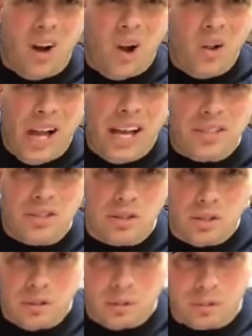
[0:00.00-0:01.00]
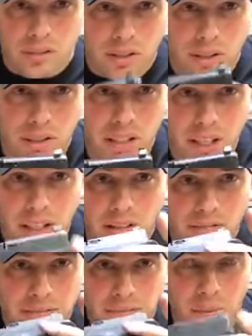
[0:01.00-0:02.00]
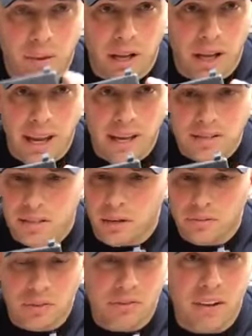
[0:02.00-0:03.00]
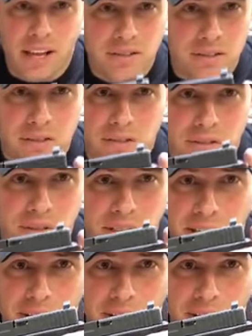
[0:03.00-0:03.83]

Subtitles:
all I do to clean a self-defense,